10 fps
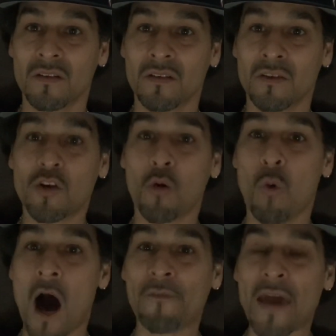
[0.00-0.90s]
You don't
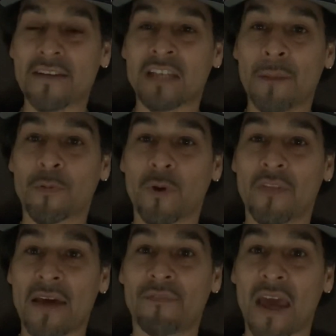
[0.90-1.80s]
want that temporary,
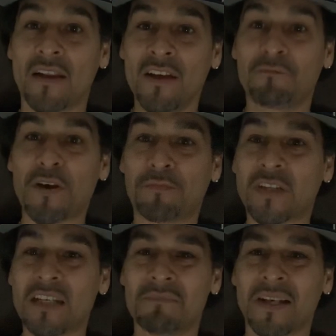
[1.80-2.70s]
that
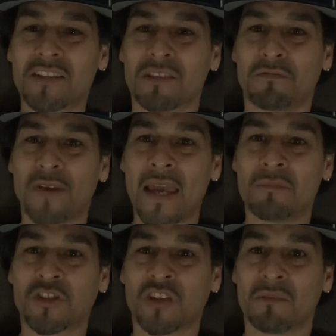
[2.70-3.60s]
15 minutes of fame
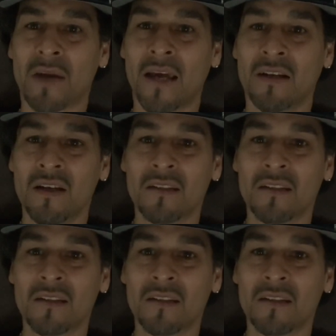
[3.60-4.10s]
shit, man.